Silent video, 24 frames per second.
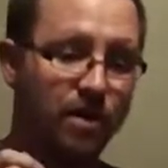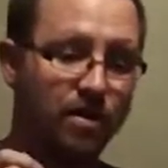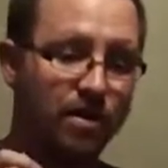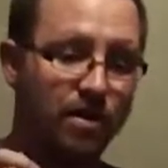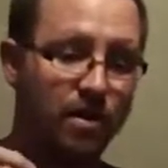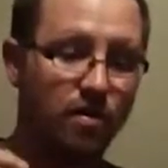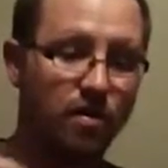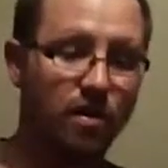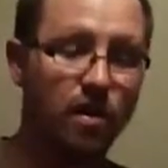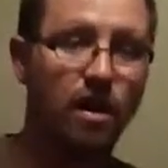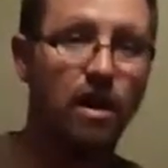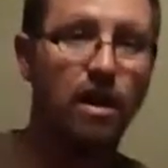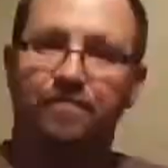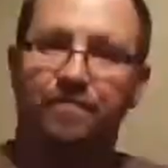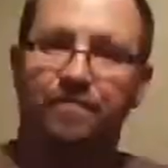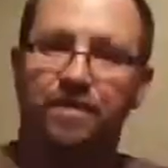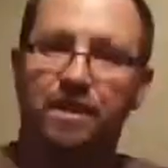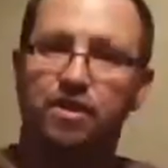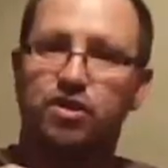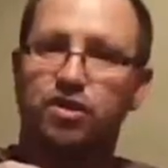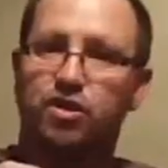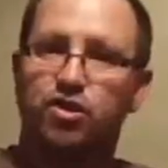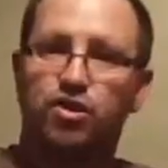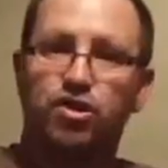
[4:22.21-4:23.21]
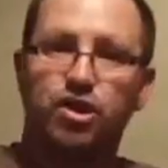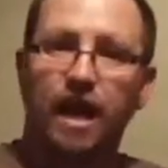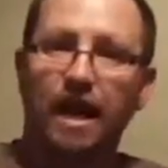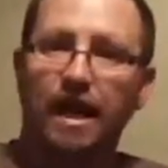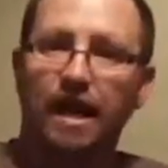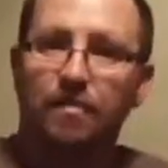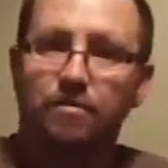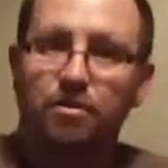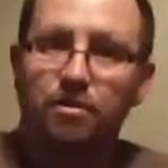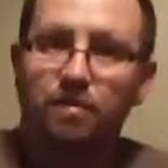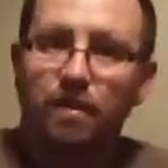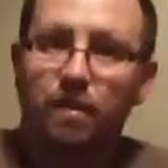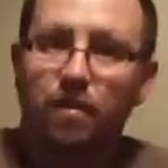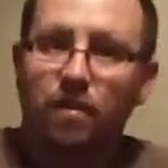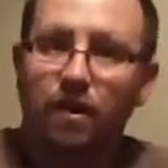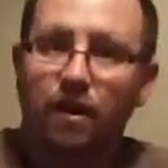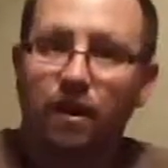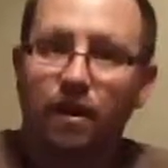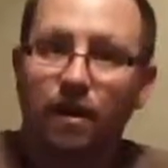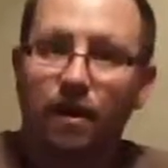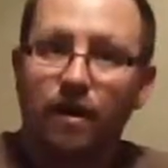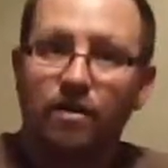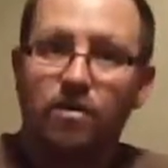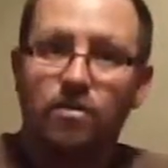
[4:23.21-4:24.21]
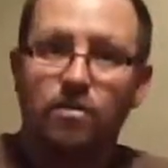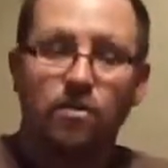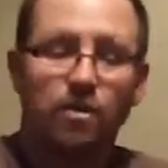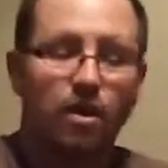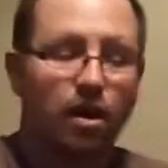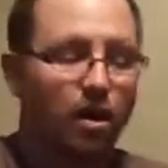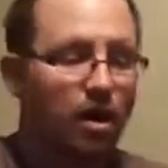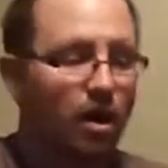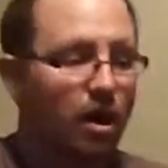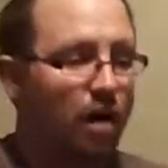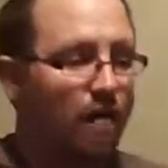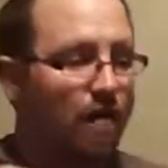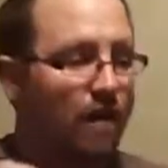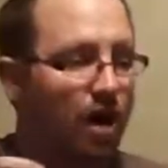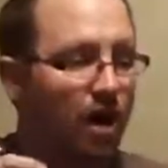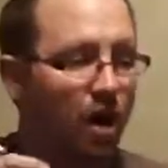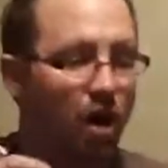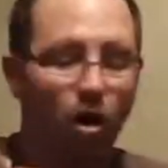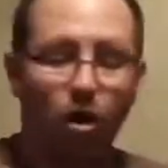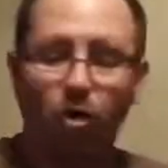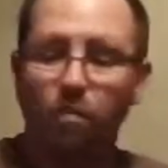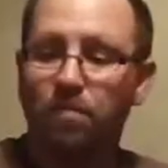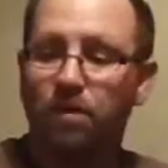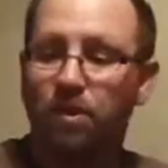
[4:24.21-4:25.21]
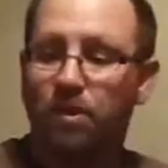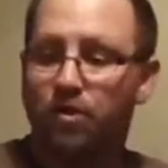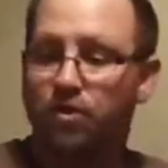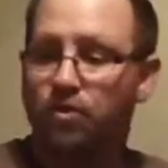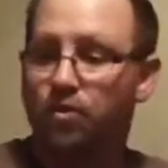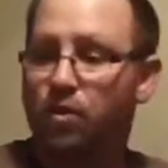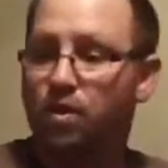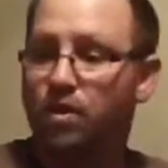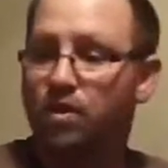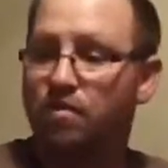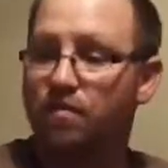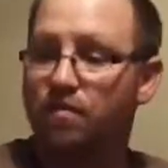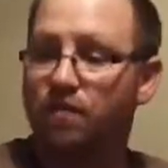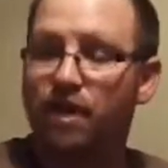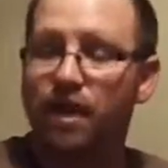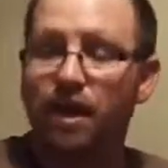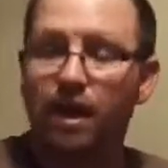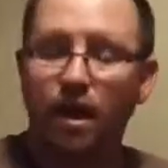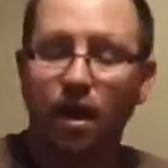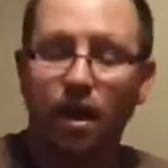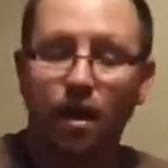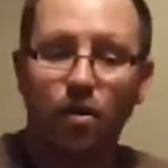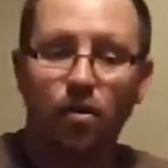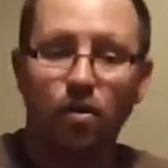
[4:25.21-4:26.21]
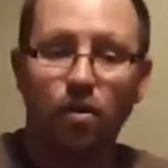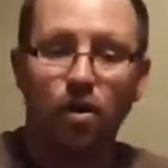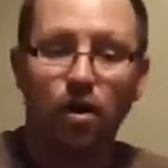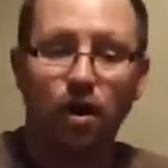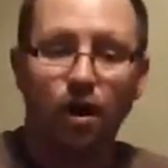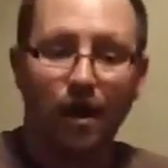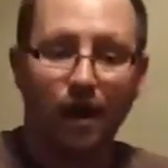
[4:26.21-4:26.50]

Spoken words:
So this is Jacob Schmidt with DeerHuntingSchool.com. I hope you enjoyed the video.